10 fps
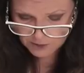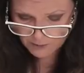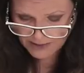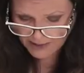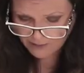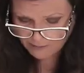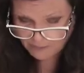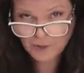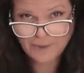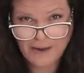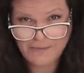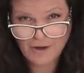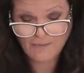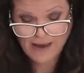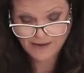So when I put my
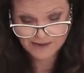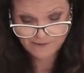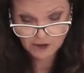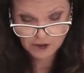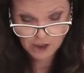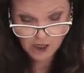milk bath stuff on